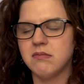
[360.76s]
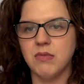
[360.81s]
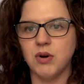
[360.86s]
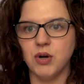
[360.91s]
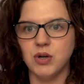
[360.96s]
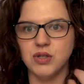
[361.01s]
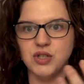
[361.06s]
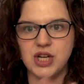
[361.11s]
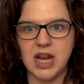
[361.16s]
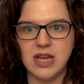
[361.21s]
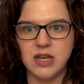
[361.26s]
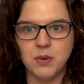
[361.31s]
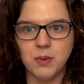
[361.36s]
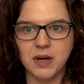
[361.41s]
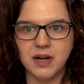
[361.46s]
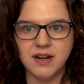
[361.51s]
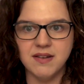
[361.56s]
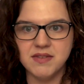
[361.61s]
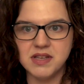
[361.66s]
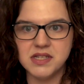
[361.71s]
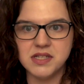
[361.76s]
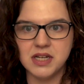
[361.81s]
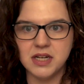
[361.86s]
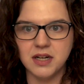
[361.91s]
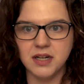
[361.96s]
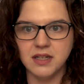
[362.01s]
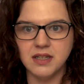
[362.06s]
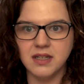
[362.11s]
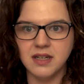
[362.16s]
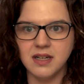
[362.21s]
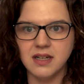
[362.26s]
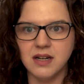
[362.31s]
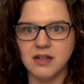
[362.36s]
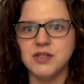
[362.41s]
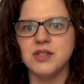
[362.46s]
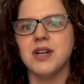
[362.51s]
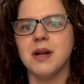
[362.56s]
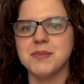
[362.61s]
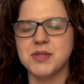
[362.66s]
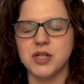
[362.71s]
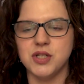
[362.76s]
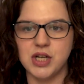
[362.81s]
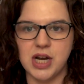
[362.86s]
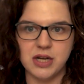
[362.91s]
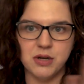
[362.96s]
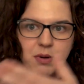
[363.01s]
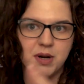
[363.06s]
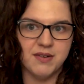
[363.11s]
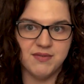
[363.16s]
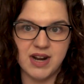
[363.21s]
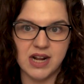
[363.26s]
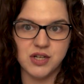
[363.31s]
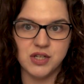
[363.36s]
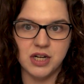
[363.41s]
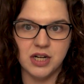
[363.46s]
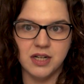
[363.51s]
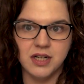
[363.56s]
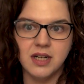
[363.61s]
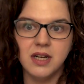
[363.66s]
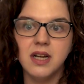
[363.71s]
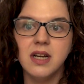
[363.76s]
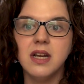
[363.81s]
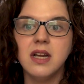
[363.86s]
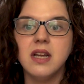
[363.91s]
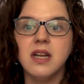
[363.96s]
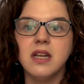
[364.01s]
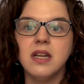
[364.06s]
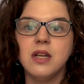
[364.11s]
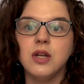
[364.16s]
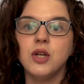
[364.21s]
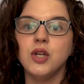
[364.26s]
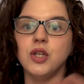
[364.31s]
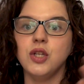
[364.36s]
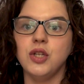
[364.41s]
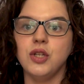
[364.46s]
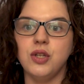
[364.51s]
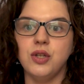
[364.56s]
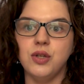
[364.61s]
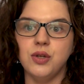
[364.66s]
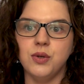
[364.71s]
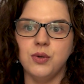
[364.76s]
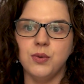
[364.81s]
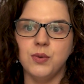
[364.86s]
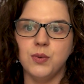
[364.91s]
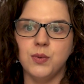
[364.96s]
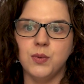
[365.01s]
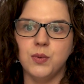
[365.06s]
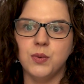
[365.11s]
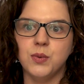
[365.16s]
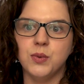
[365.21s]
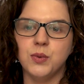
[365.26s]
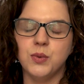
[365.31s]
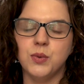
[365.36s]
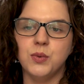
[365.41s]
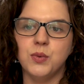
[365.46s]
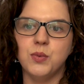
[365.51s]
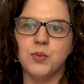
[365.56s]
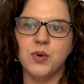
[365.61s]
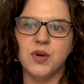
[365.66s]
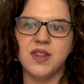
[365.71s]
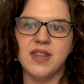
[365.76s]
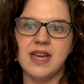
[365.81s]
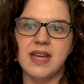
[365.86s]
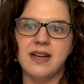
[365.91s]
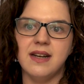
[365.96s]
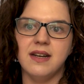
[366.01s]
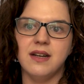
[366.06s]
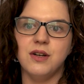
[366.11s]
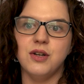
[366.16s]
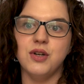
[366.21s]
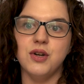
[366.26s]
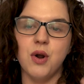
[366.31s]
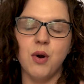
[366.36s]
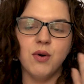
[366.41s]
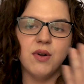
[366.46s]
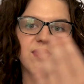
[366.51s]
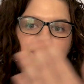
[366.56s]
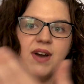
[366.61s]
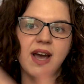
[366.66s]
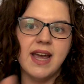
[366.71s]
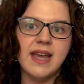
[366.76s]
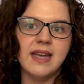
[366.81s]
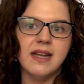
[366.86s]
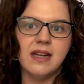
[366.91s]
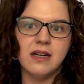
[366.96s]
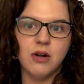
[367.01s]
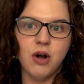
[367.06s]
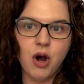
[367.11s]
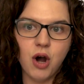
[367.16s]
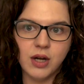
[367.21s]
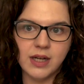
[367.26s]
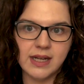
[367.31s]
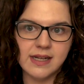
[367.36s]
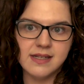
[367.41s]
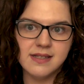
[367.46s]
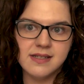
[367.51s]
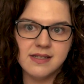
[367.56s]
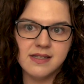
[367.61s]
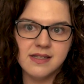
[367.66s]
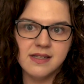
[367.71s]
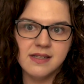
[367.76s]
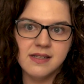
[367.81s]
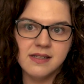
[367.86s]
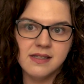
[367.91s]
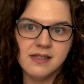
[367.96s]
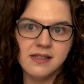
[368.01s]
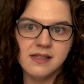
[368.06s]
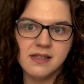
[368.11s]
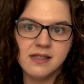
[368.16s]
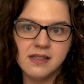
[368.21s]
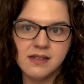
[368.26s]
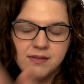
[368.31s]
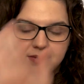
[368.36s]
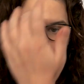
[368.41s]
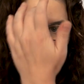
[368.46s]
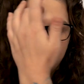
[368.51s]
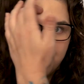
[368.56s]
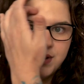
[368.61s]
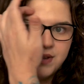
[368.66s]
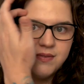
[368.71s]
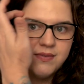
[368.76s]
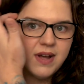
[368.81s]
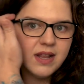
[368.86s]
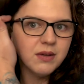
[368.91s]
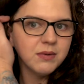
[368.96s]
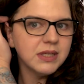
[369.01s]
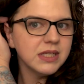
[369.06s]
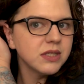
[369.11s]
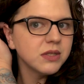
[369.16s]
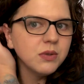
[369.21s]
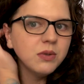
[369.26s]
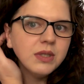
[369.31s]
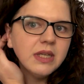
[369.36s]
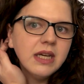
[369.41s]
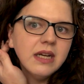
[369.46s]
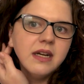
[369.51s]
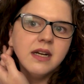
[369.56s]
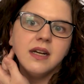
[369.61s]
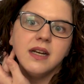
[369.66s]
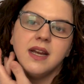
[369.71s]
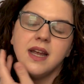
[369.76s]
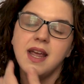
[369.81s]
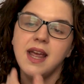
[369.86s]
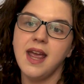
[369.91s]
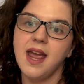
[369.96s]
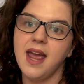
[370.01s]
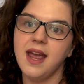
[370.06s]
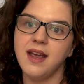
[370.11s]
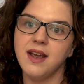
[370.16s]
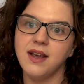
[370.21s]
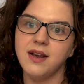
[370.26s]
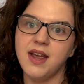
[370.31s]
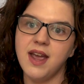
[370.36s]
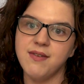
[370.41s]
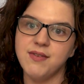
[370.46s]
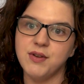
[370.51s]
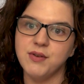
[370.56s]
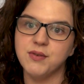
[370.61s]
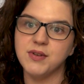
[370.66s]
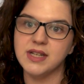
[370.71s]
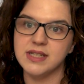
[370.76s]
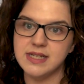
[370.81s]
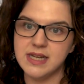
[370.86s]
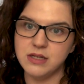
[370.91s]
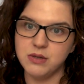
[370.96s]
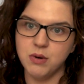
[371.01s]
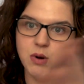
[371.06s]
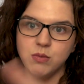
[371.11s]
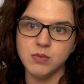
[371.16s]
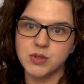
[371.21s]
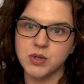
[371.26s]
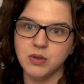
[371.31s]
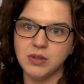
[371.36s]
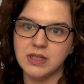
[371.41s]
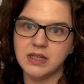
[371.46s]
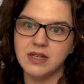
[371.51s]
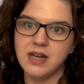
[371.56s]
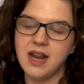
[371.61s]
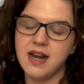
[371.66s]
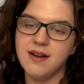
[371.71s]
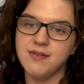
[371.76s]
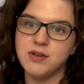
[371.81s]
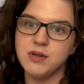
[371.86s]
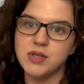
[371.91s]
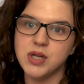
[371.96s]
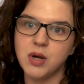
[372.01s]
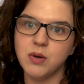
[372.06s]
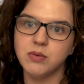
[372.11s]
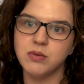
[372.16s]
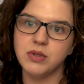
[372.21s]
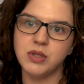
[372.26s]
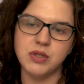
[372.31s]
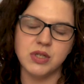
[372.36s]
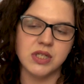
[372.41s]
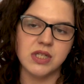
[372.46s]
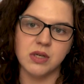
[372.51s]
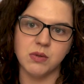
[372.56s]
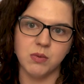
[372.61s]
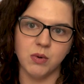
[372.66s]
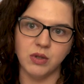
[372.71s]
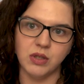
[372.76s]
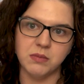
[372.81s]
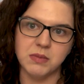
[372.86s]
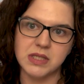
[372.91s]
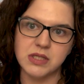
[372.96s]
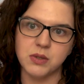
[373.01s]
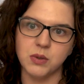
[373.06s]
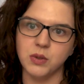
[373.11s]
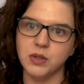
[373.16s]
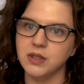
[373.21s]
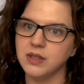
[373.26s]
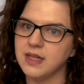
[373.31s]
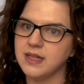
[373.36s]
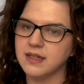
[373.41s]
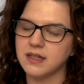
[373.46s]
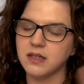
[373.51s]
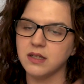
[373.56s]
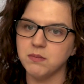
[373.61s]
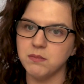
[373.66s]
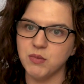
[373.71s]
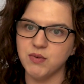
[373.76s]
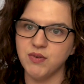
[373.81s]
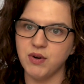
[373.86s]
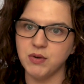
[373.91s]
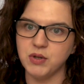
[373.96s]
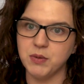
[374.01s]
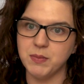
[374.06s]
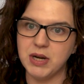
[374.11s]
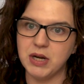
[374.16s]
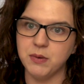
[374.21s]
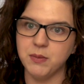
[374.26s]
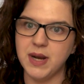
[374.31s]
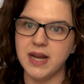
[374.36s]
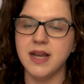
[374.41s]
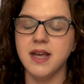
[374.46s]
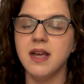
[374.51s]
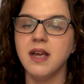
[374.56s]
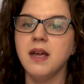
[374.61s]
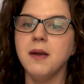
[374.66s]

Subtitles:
or January of this year, January of next year, you will then notify it in August for the following school year if you continue homeschooling. And if you don't, you just enroll them in school and move on your merry way.